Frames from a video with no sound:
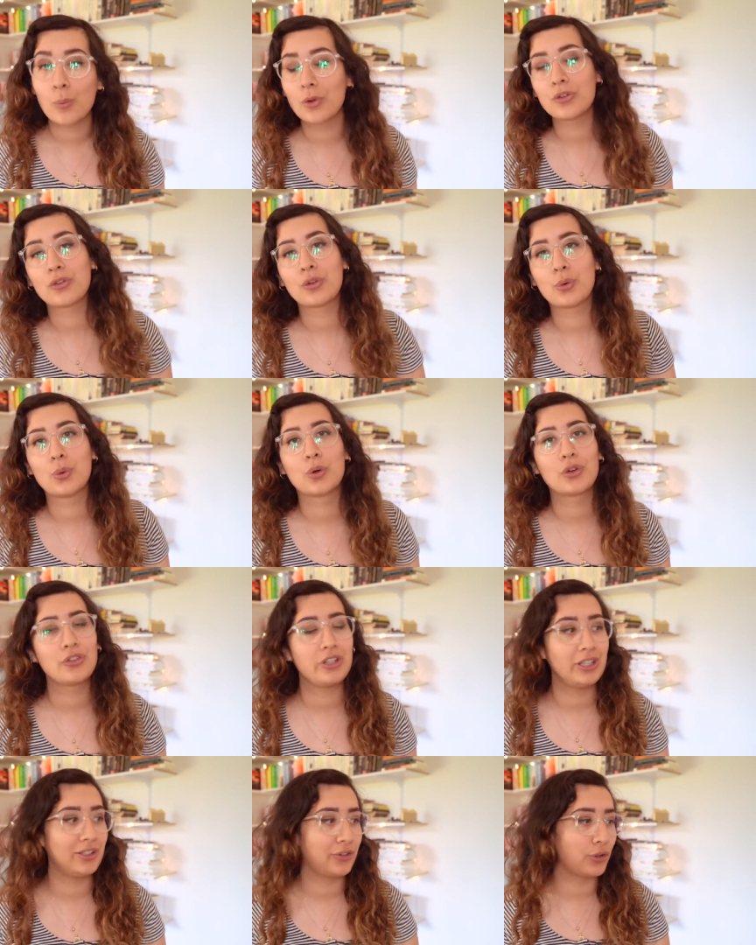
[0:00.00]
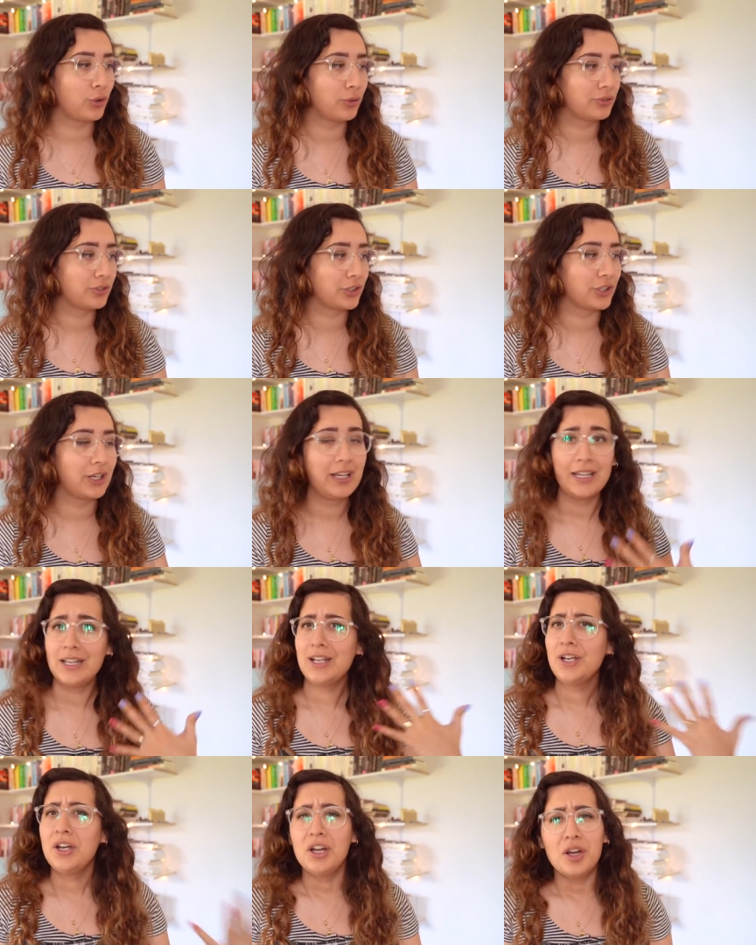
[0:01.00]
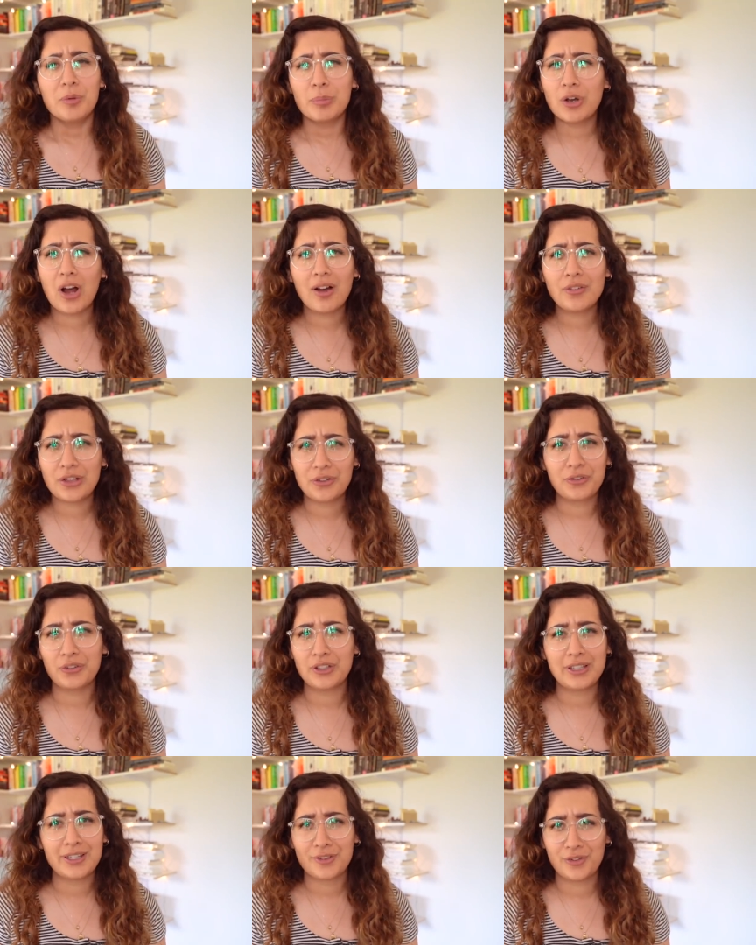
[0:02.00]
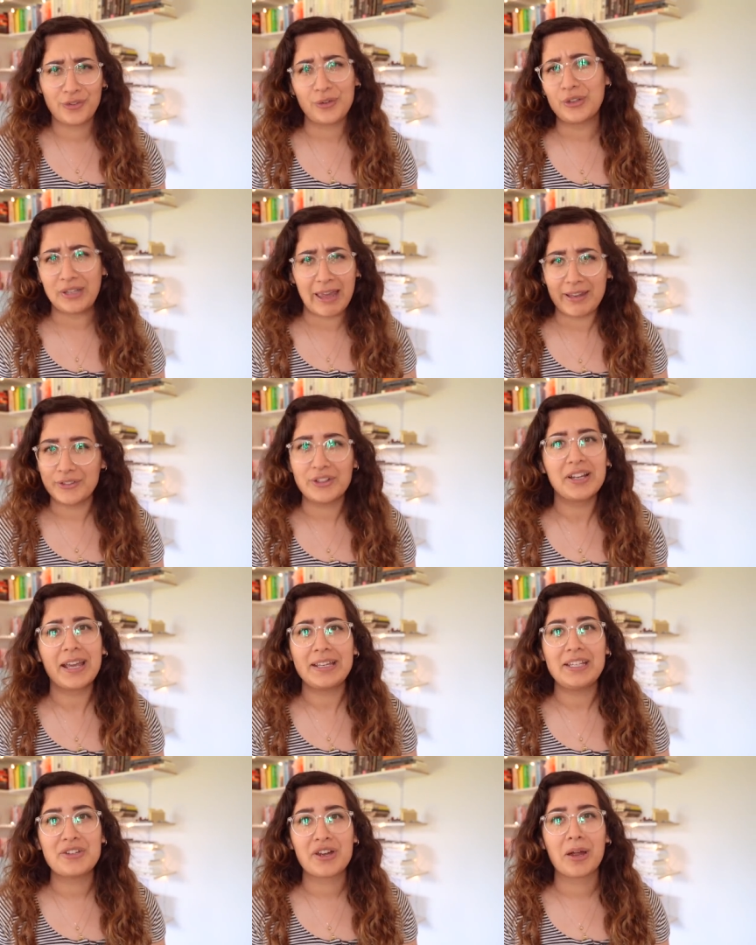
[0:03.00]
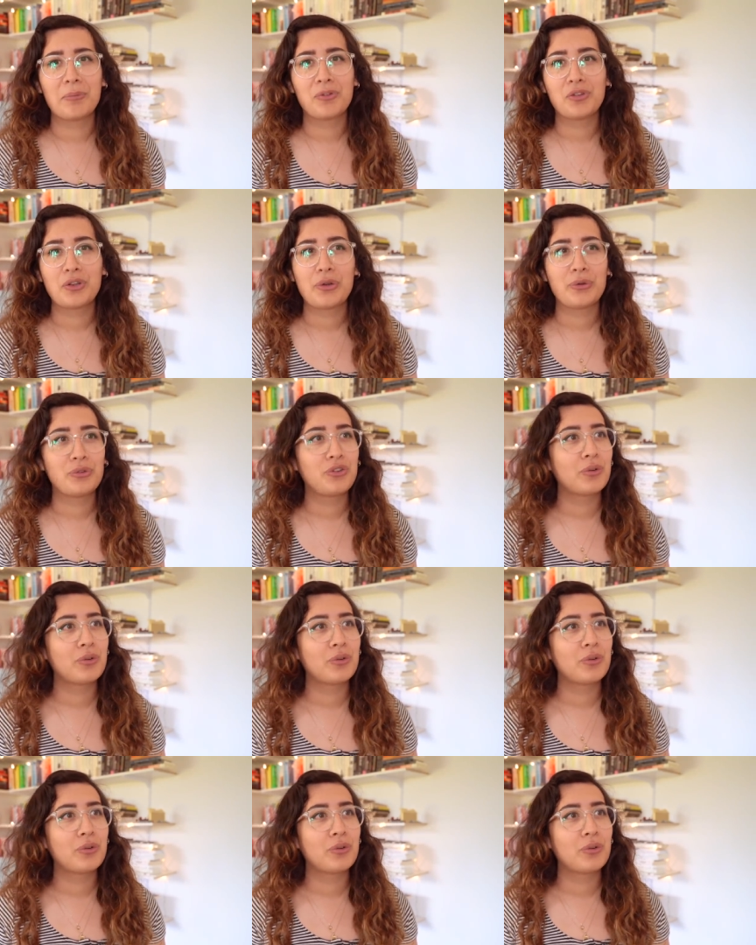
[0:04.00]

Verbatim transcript: once the quarantine is over. But obviously this isn't ending anytime soon,